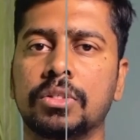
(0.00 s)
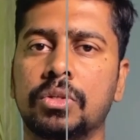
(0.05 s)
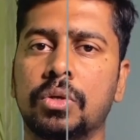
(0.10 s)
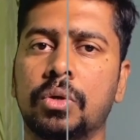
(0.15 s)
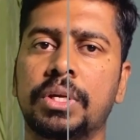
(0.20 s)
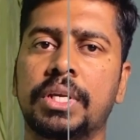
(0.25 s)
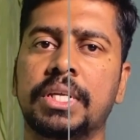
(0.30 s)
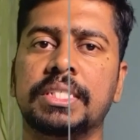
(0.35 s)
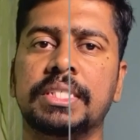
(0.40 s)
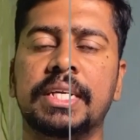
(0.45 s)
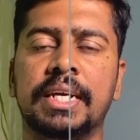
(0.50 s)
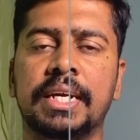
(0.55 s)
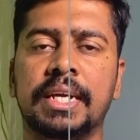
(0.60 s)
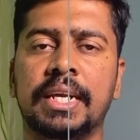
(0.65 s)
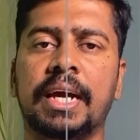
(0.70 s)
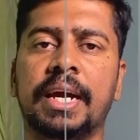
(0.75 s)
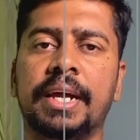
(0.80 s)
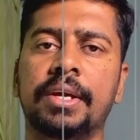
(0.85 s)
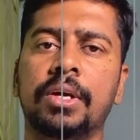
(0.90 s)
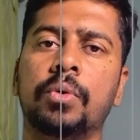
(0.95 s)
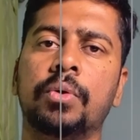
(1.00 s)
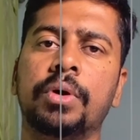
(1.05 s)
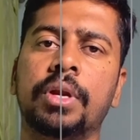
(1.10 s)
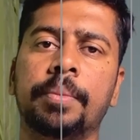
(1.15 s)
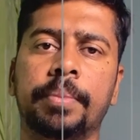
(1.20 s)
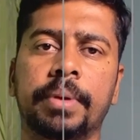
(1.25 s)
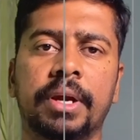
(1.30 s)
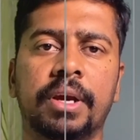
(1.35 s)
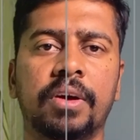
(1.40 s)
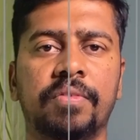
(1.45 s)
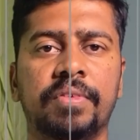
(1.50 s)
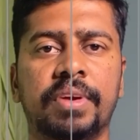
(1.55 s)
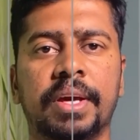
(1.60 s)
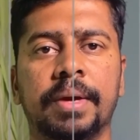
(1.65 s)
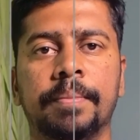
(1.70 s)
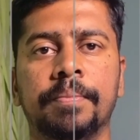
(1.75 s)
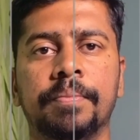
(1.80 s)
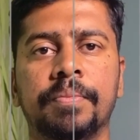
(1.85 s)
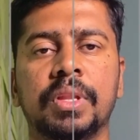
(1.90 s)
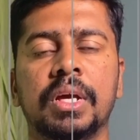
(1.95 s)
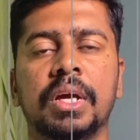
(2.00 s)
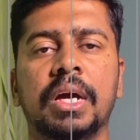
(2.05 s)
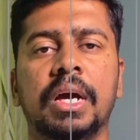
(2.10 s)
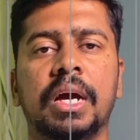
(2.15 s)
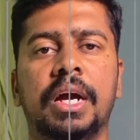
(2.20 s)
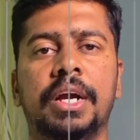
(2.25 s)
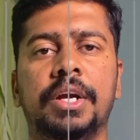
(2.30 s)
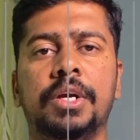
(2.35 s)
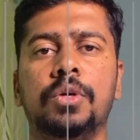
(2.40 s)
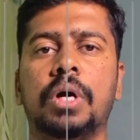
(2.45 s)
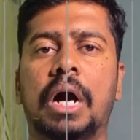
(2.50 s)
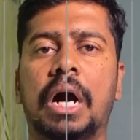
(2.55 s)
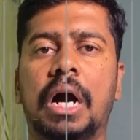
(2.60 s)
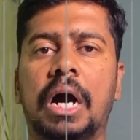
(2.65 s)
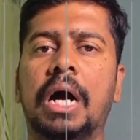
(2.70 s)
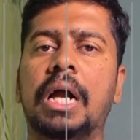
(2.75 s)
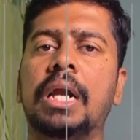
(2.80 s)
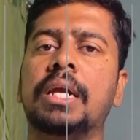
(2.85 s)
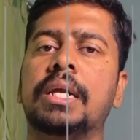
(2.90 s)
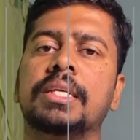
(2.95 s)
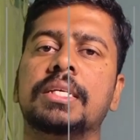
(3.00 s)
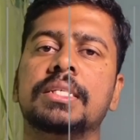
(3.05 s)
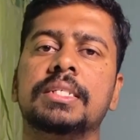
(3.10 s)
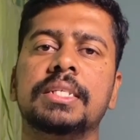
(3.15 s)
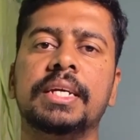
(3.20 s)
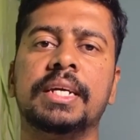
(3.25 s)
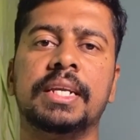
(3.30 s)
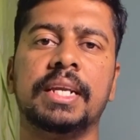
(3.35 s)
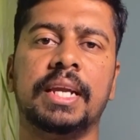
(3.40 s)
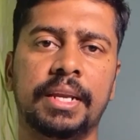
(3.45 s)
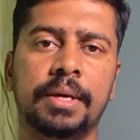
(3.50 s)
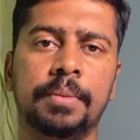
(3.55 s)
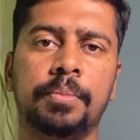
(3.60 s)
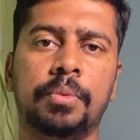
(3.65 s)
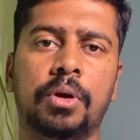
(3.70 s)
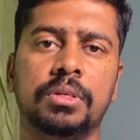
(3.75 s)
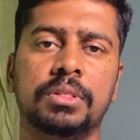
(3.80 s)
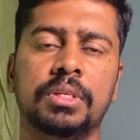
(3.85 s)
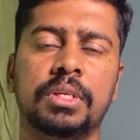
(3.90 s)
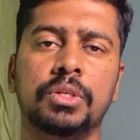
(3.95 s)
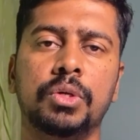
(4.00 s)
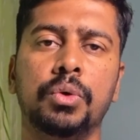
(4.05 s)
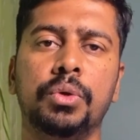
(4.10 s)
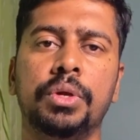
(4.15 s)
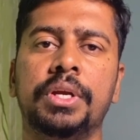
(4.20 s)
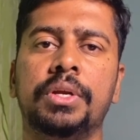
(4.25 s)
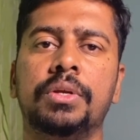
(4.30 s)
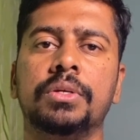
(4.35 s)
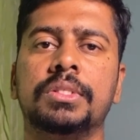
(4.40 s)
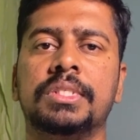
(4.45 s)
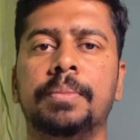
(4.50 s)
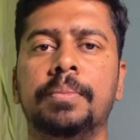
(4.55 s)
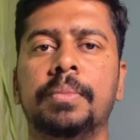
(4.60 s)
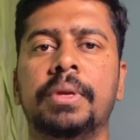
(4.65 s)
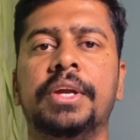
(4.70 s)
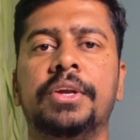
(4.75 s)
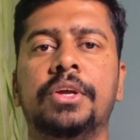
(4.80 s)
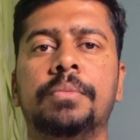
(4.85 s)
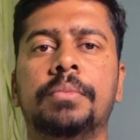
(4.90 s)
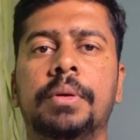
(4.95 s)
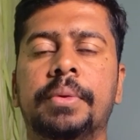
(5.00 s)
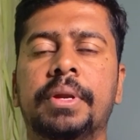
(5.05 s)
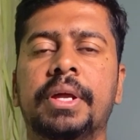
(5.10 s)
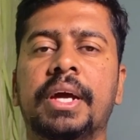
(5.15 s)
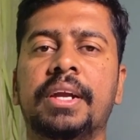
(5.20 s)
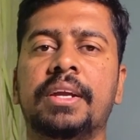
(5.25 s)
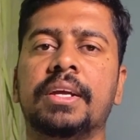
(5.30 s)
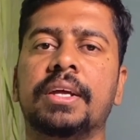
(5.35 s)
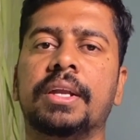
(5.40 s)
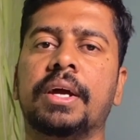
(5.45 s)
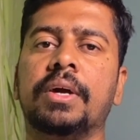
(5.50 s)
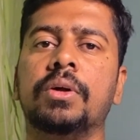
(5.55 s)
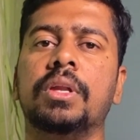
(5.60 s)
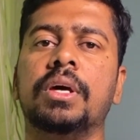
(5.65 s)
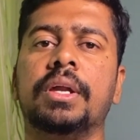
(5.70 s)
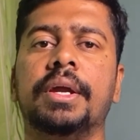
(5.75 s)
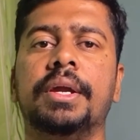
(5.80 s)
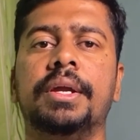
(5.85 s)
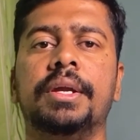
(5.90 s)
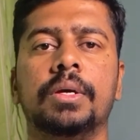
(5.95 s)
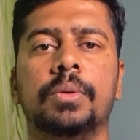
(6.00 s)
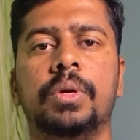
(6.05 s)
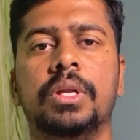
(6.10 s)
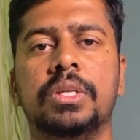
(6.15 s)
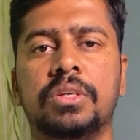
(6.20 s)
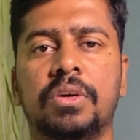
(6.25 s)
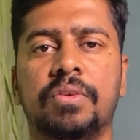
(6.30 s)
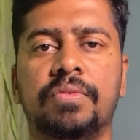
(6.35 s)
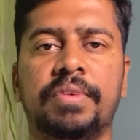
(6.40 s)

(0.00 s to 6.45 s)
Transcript: So it is declining over a period of time, and to alter this declining process, you need to stimulate your memory at regular intervals